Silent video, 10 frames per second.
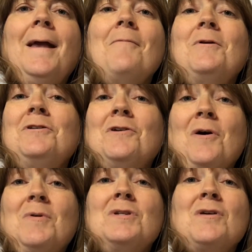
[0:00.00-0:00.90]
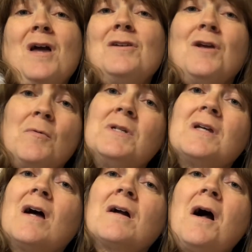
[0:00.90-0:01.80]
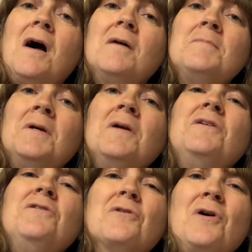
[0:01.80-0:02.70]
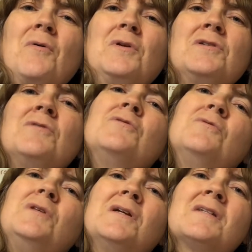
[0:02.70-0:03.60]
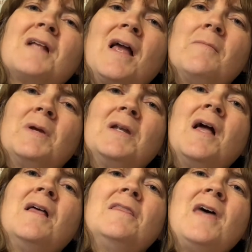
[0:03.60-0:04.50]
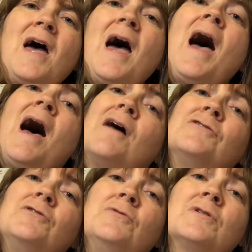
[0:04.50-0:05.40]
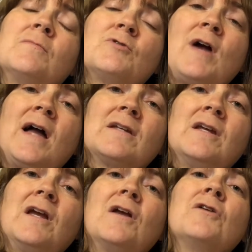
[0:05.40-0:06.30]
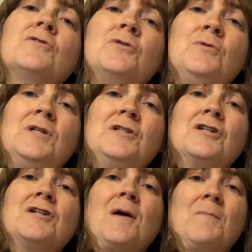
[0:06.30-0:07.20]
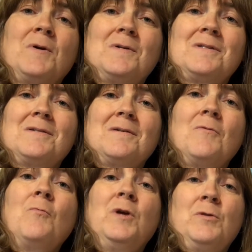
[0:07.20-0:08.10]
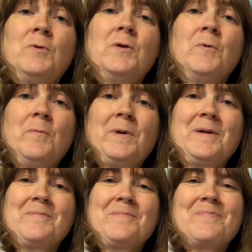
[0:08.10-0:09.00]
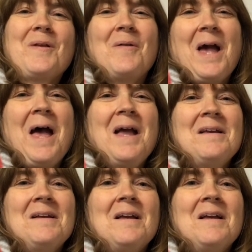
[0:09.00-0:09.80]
And when you go into iknowit.com, you're going to do the assignment that has you subtracting 2-digit numbers with regrouping, okay?